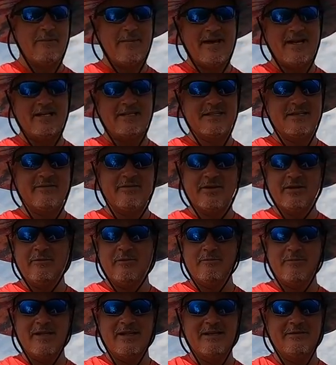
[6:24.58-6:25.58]
I manage everything
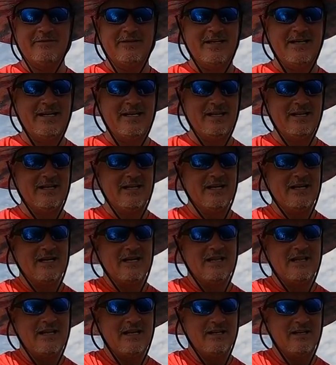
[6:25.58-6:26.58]
with my left hand.
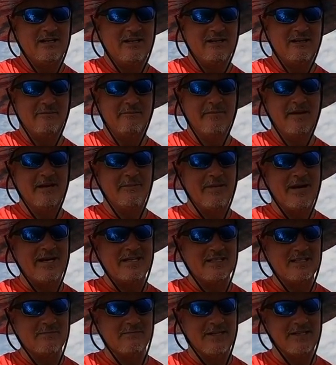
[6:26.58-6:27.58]

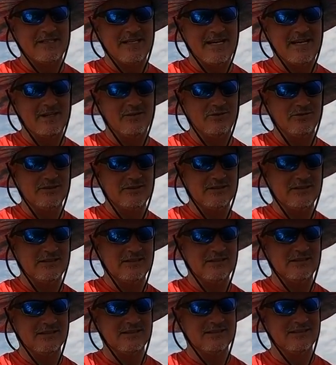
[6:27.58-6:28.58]
Minimizes my tangles.
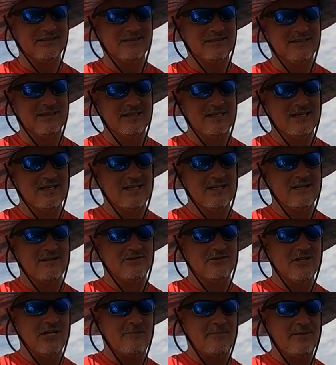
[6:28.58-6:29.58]

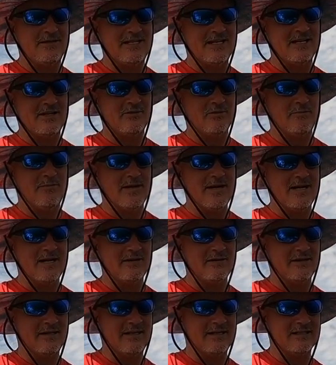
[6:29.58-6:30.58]
Dropping down to a
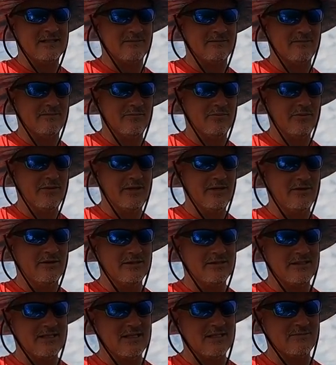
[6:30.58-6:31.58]
pile that has some pretty
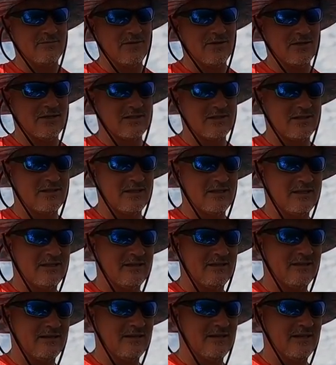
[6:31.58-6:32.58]
good size marks on it.
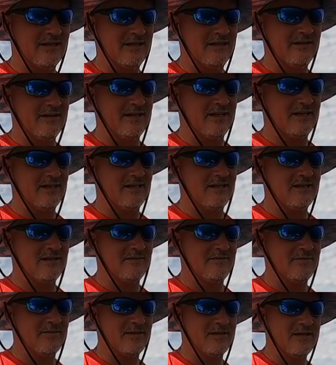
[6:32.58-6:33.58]
Here they
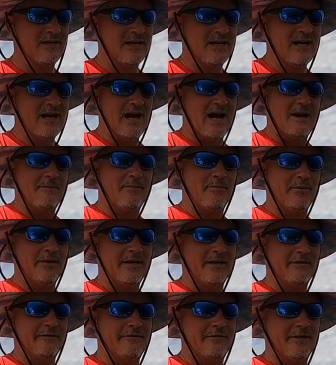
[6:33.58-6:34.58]
come. I
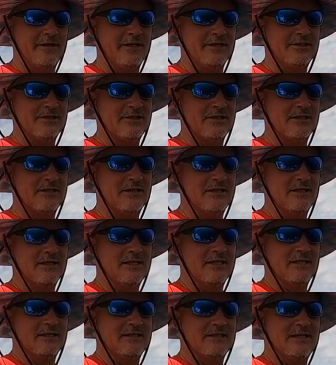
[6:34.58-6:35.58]
play the fish.
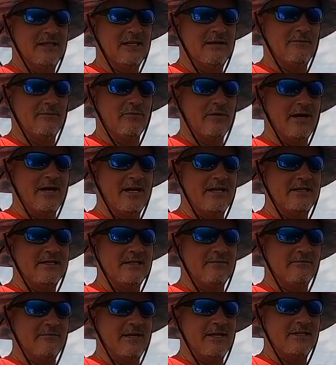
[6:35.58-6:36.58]
See how I'm
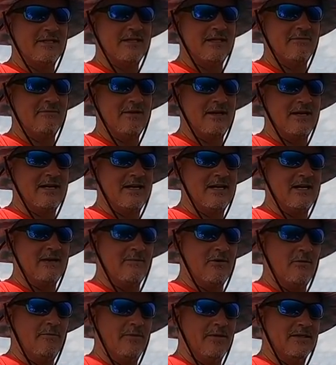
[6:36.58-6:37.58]
raising it right now?
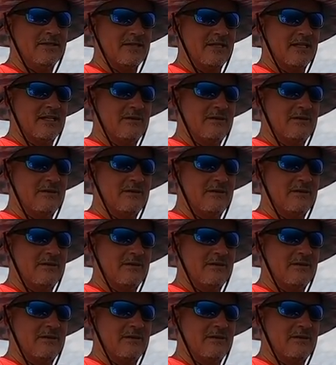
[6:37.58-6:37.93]
I'm hoping he's gonna